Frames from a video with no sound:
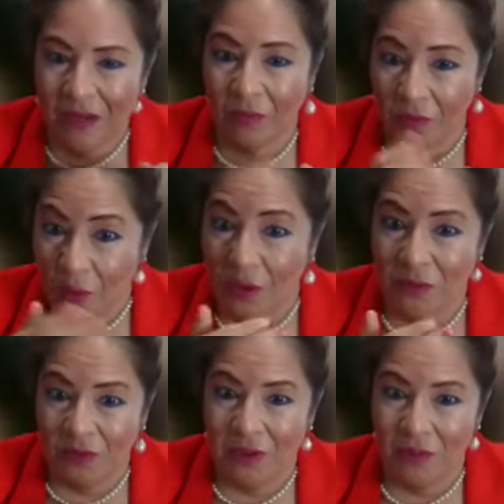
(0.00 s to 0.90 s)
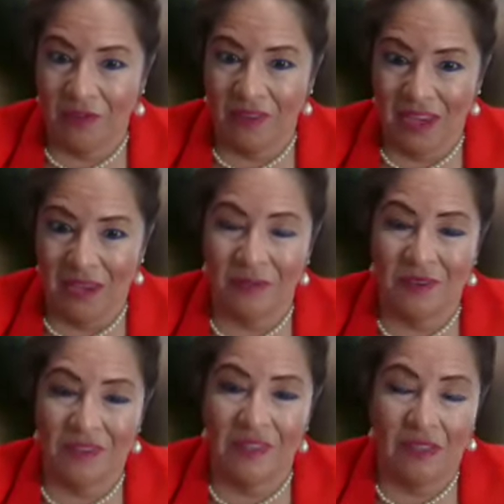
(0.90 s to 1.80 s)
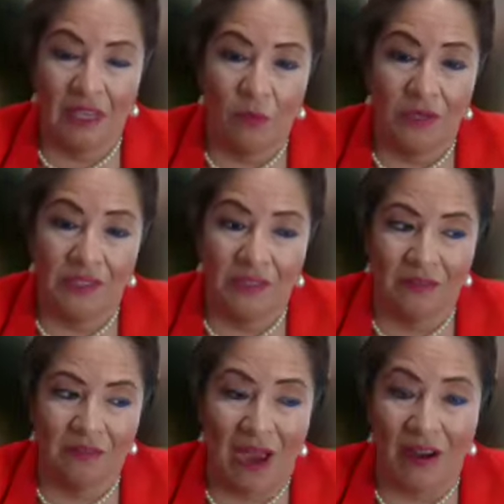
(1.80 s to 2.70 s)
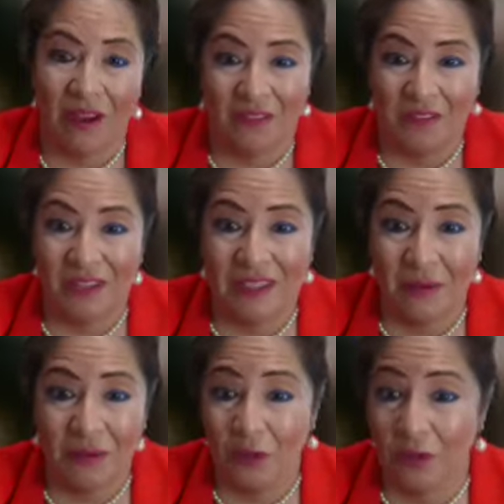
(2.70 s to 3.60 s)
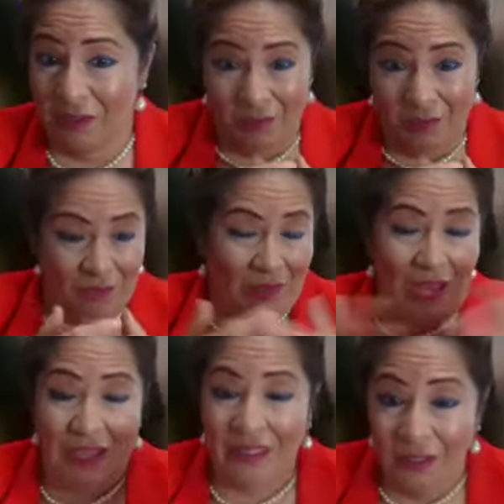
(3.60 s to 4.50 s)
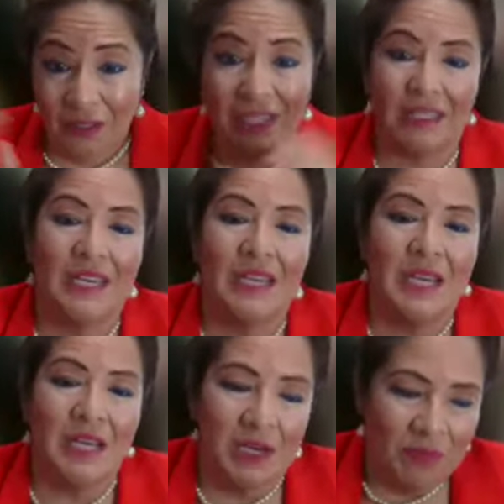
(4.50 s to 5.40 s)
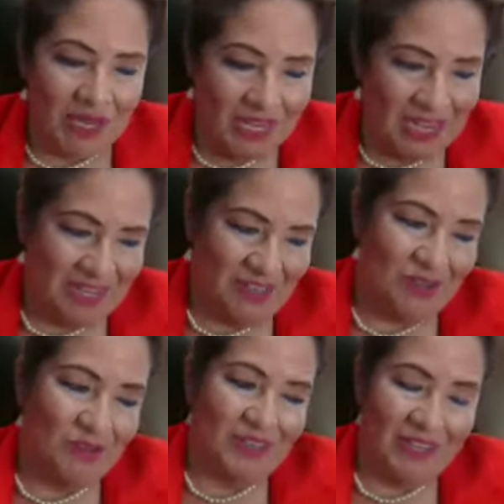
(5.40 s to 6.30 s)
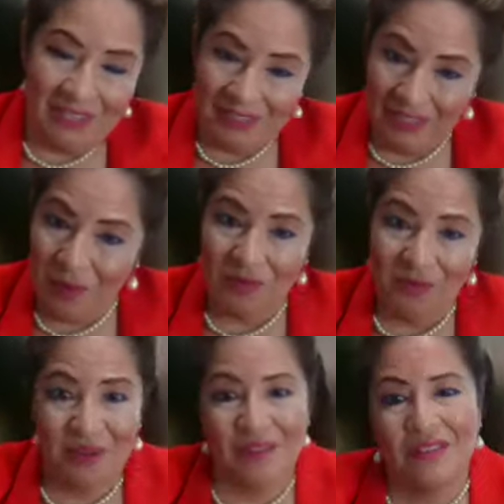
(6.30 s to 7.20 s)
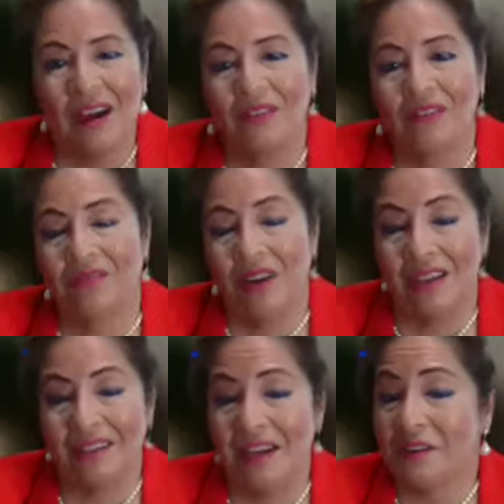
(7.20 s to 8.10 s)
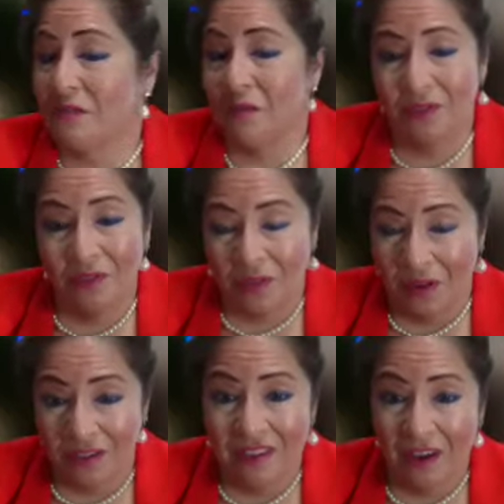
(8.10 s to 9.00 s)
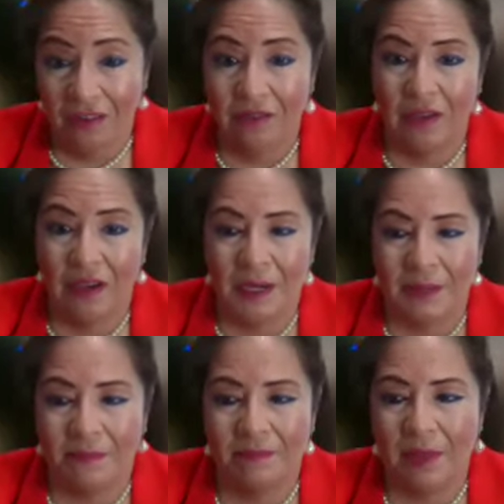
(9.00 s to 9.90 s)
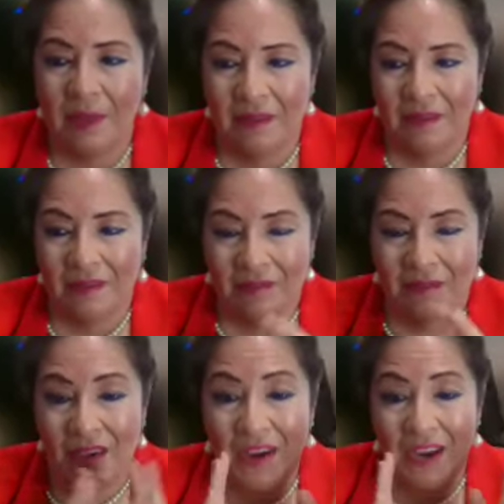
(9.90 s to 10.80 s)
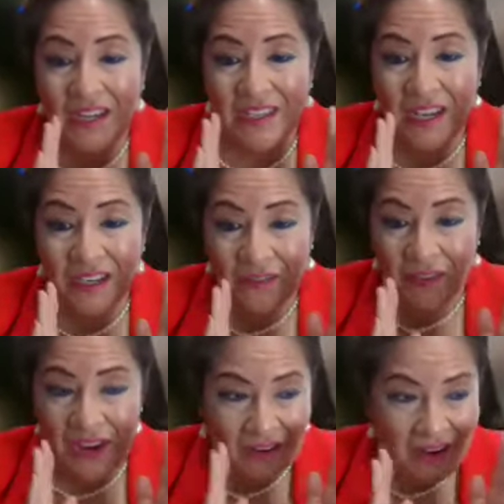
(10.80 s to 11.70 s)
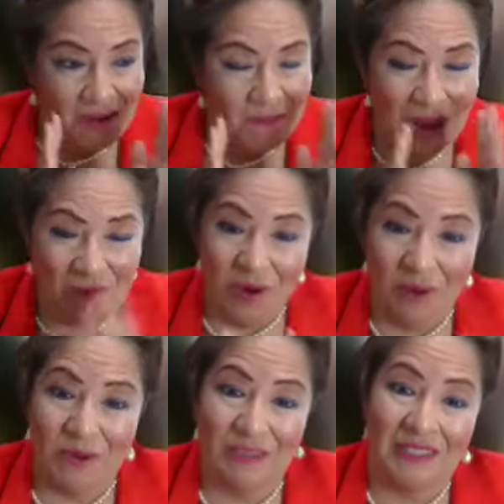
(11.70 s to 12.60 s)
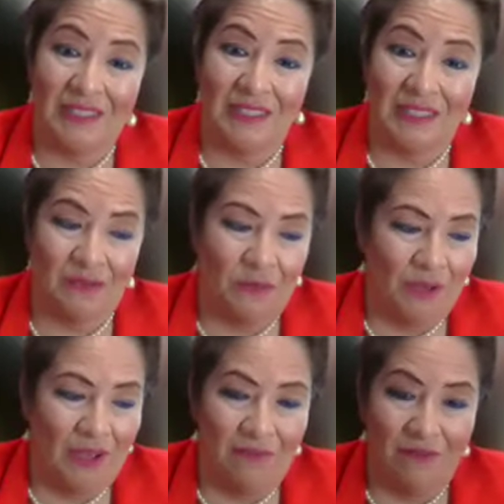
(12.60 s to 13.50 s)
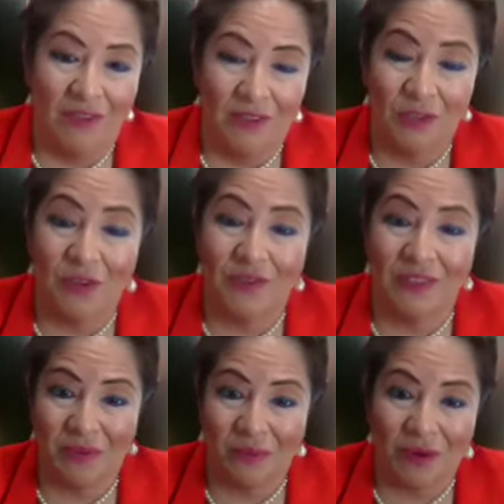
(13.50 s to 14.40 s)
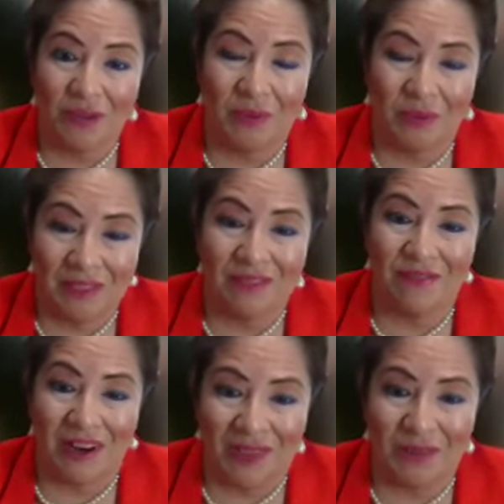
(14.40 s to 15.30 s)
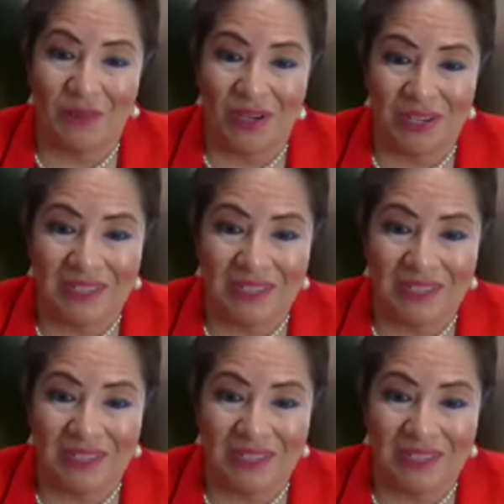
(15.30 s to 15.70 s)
going through some of the names and seeing like which backgrounds resonate with you, or just blindly looking. But again, using it as a compass for yourself and as a rebozo for yourself. If I can impact one person, then it will have served its purpose in writing the book.